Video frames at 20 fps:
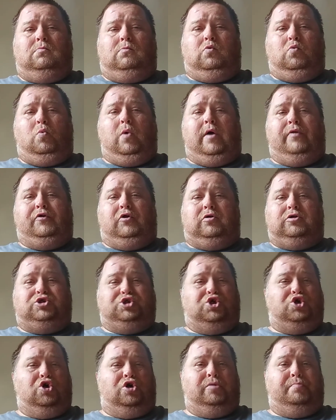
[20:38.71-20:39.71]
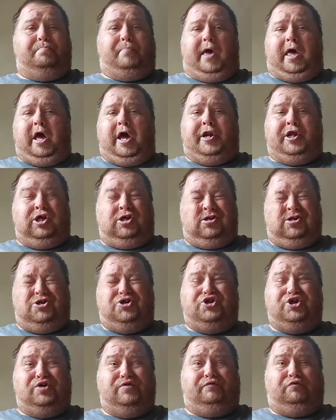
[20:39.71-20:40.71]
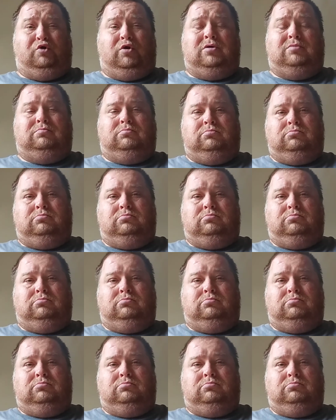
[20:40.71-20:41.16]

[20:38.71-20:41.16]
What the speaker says: whether it's good, bad, indifferent,